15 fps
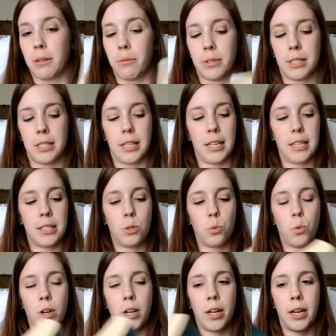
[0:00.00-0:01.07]
It was this
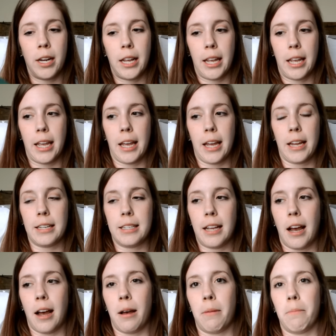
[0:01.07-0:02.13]
one and
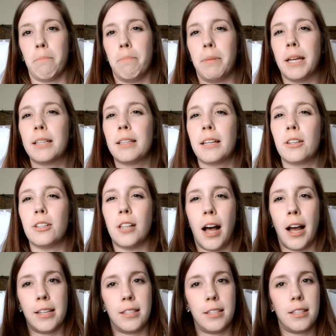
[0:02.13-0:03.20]
um, Big Little
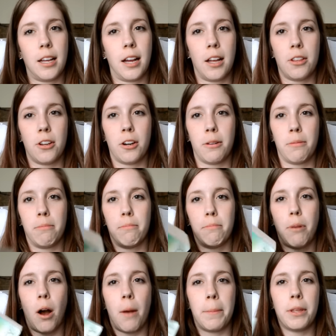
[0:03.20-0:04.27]
Lies is the other
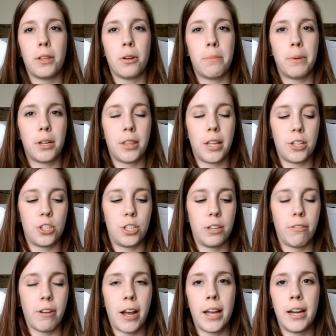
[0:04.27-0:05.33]
popular book that
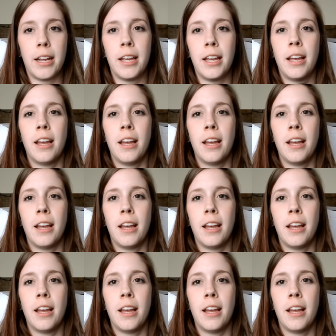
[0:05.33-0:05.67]
she read.